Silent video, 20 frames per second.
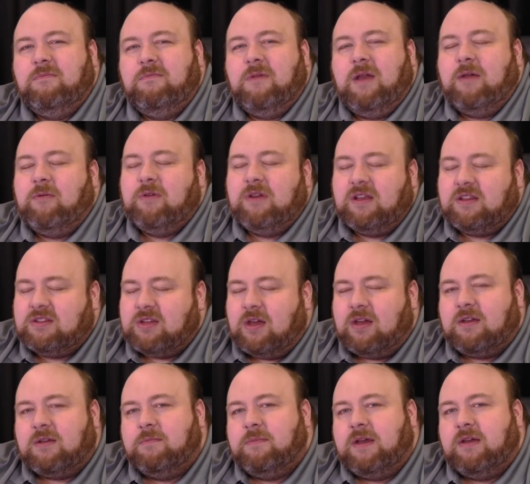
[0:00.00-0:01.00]
I want to
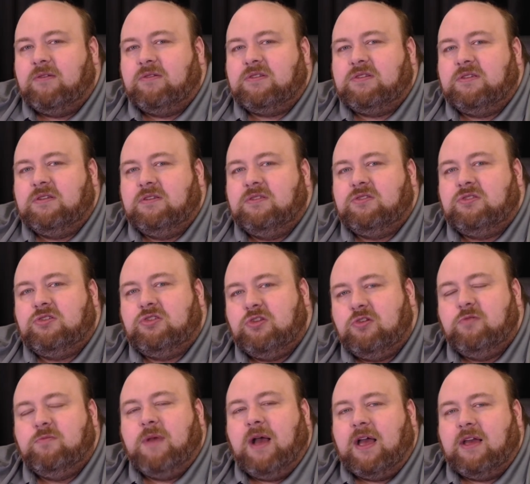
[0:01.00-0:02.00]
talk about two
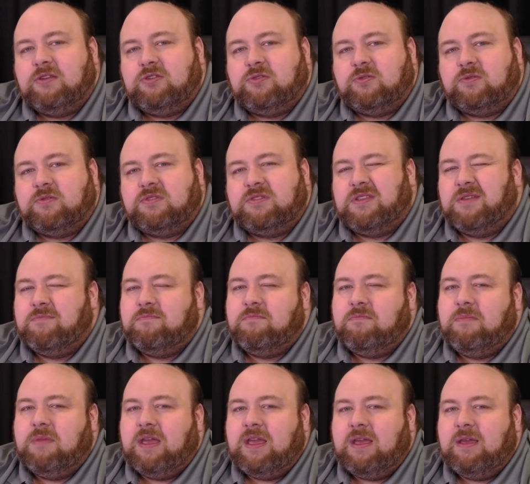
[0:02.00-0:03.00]
modules that
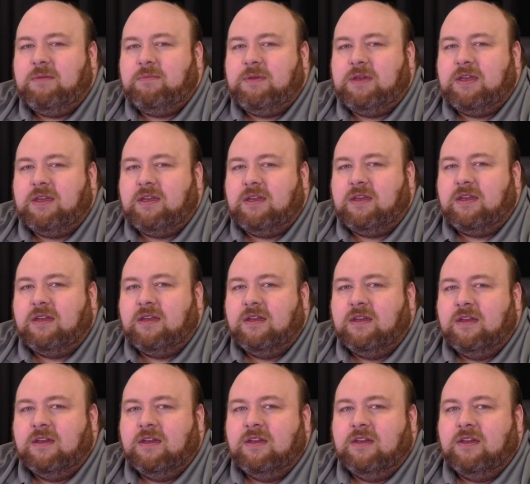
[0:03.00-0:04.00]
maybe
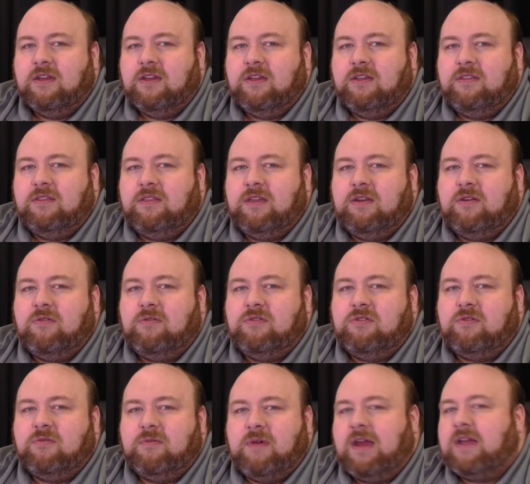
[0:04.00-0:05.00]
they don't
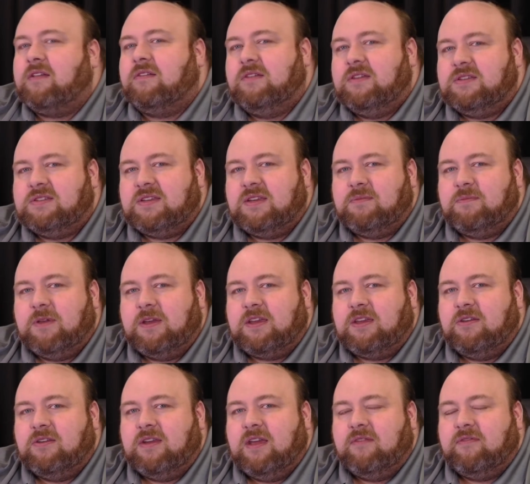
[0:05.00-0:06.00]
directly seem like
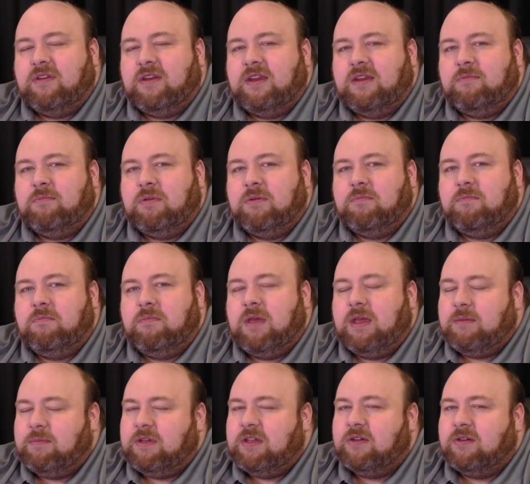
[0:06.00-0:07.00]
you'd have a need, but
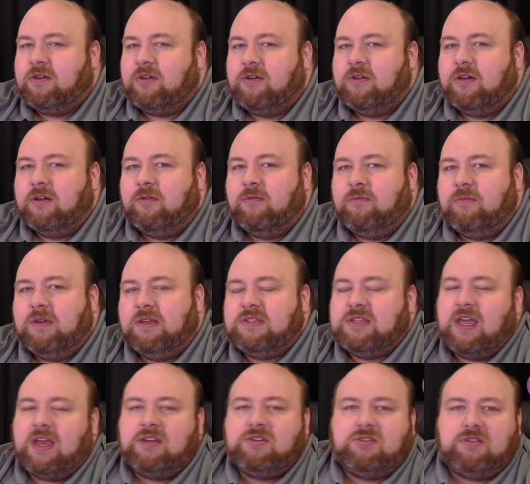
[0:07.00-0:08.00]
maybe you could. It's
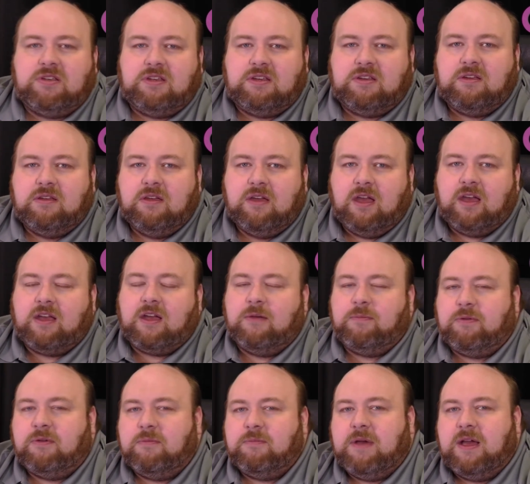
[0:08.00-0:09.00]
actually a
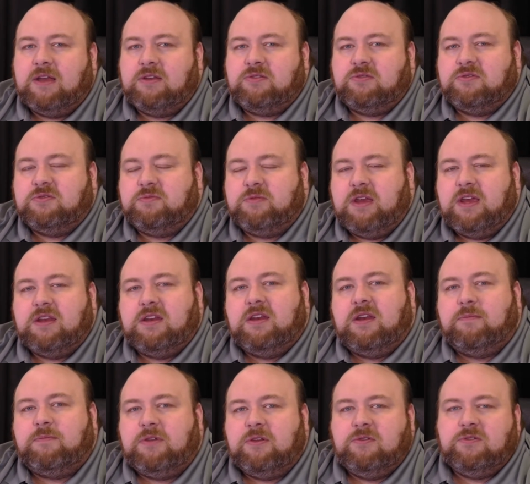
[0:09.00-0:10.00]
couple of modules we ended
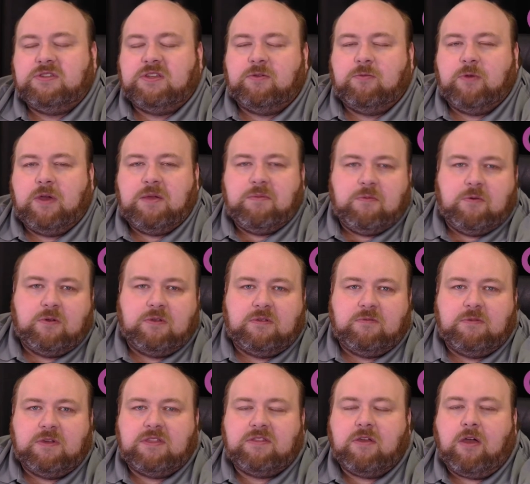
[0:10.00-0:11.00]
up using way more than
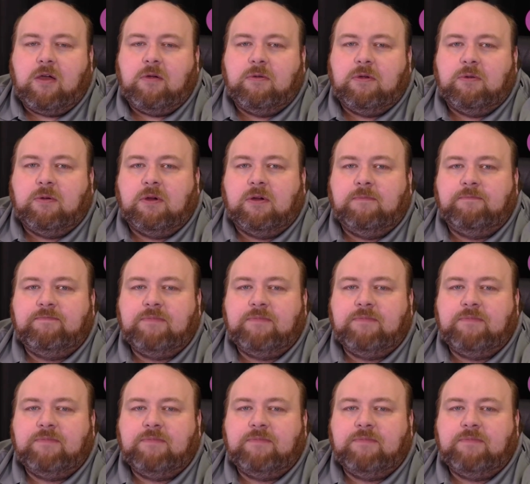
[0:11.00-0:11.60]
we thought we were.